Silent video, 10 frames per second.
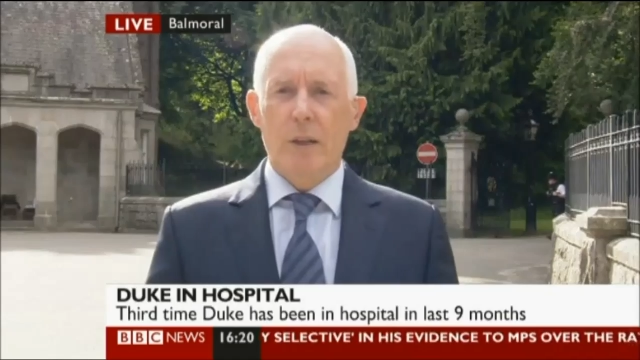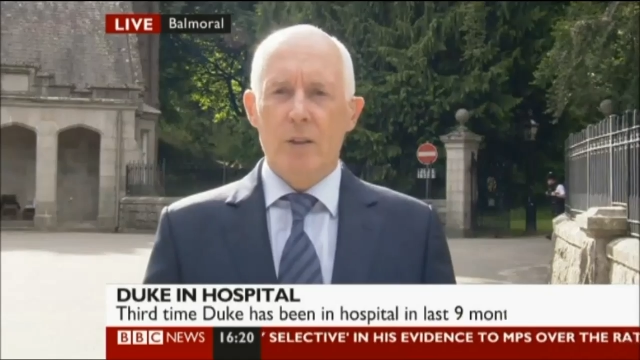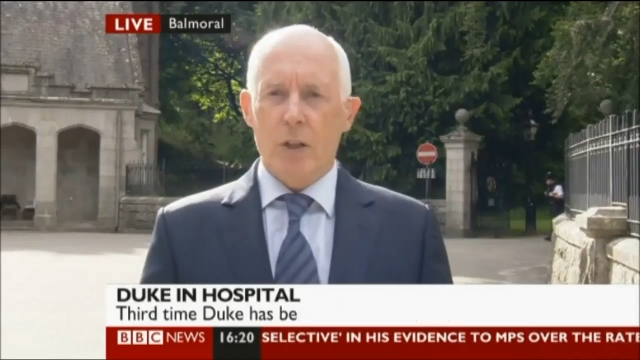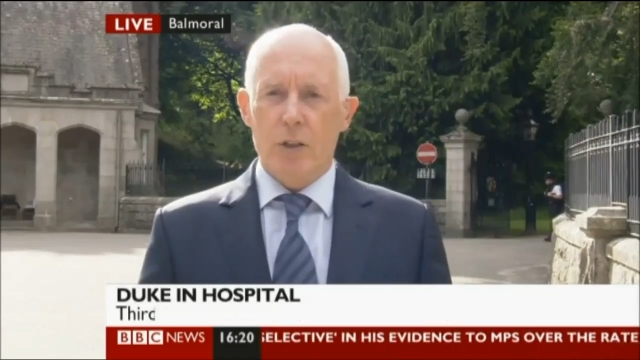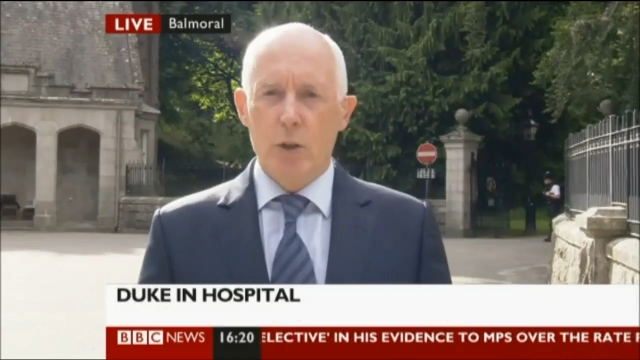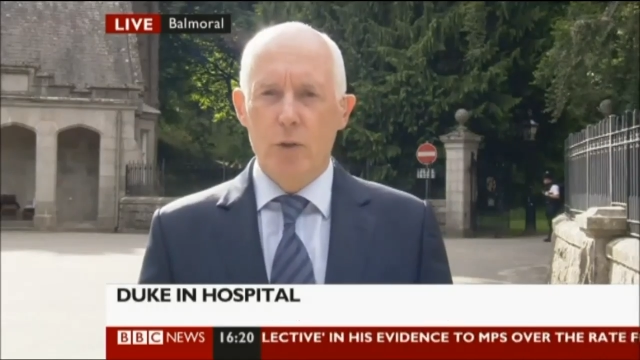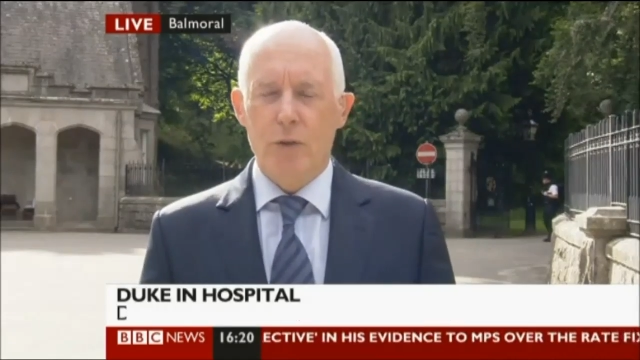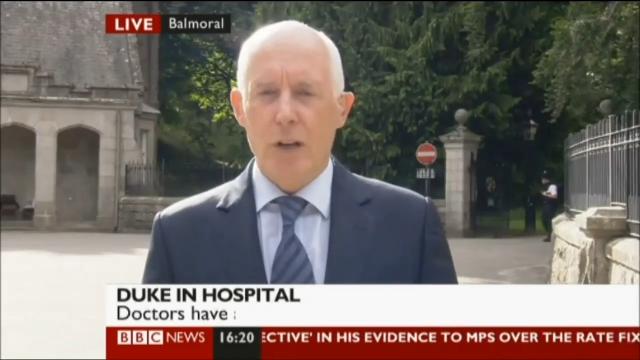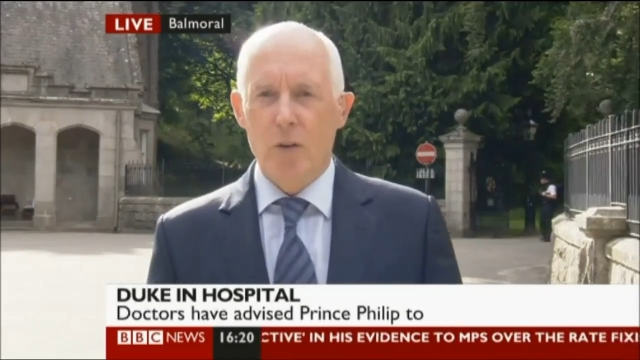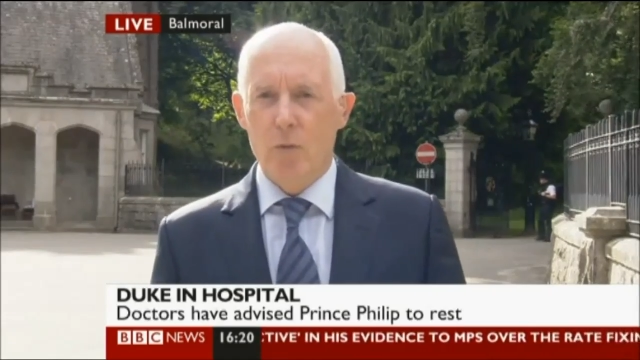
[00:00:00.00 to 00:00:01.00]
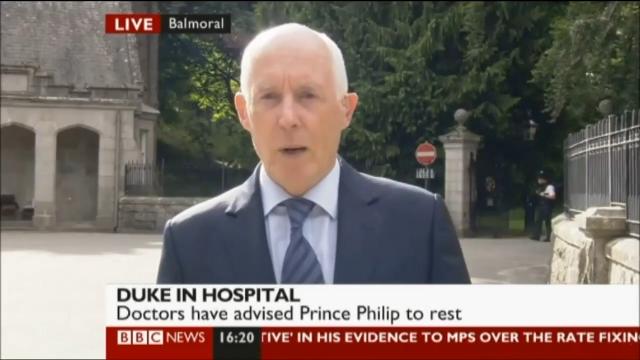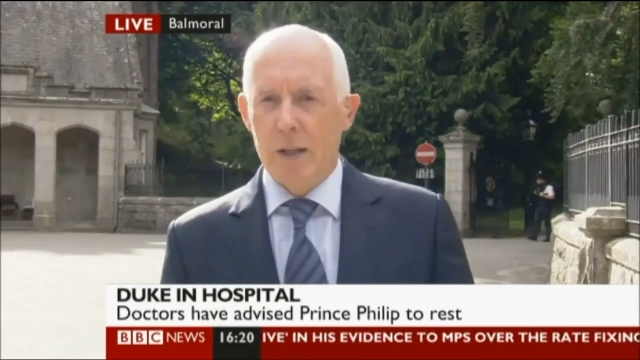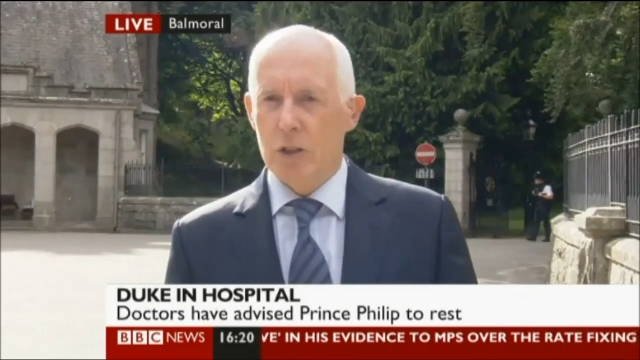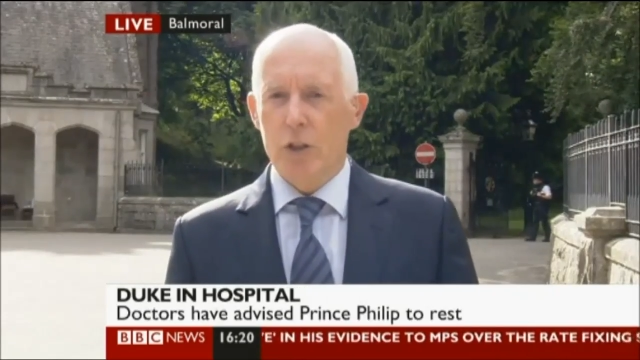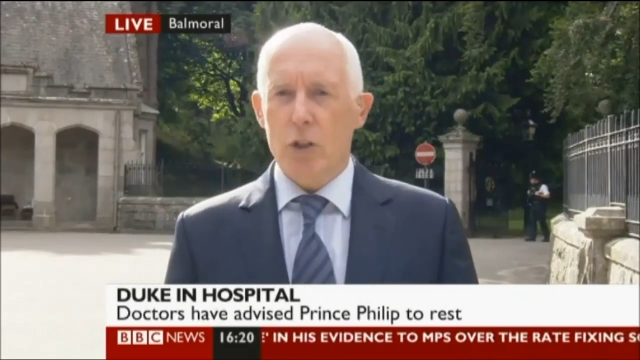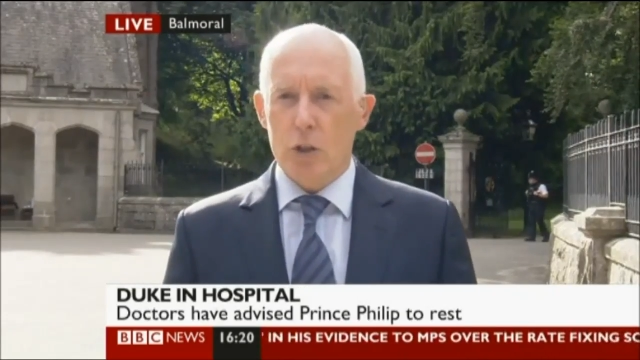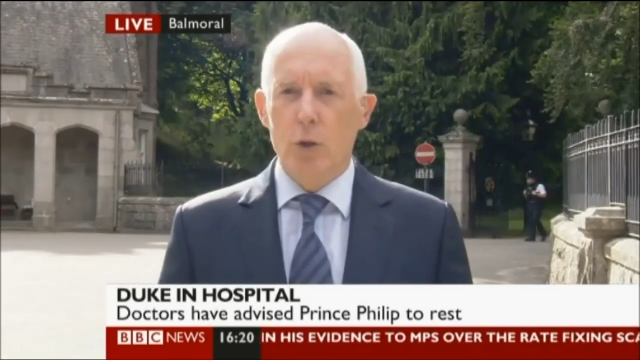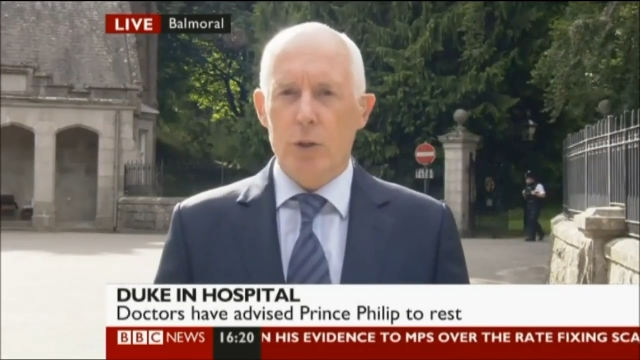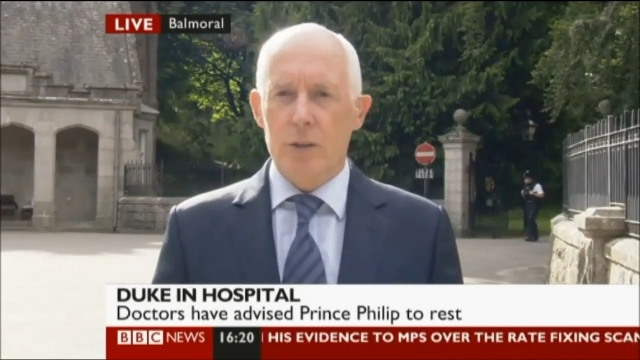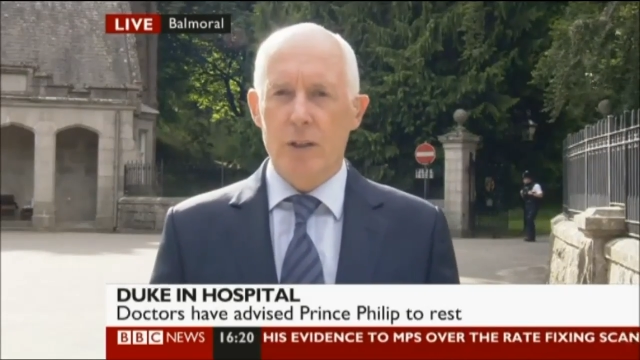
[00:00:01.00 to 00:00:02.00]
be in such a good frame of mind. She just
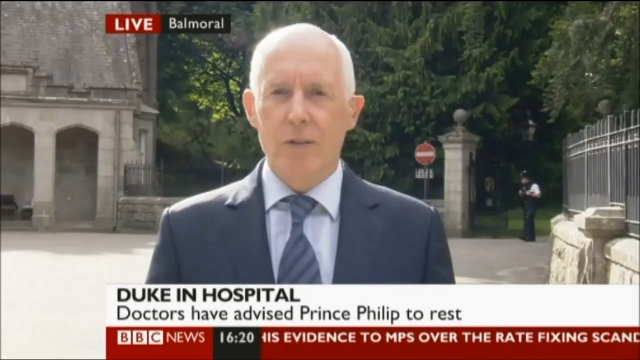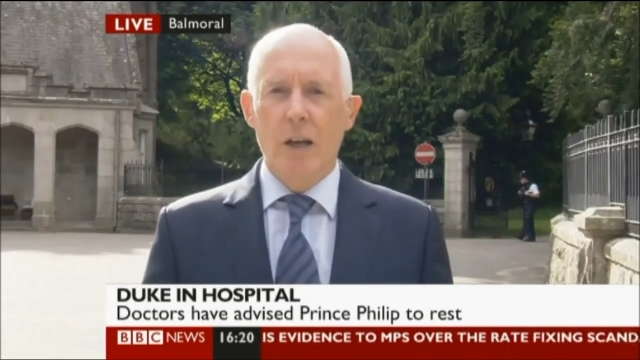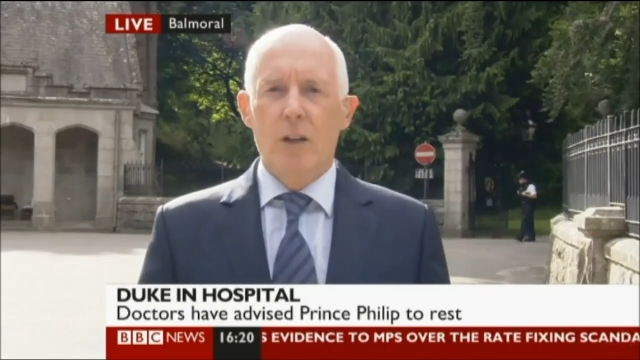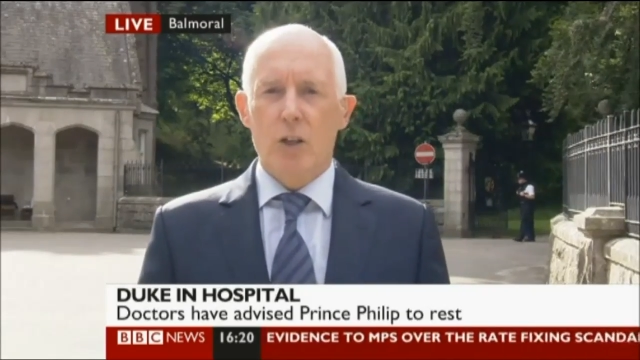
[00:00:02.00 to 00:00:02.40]
looked as if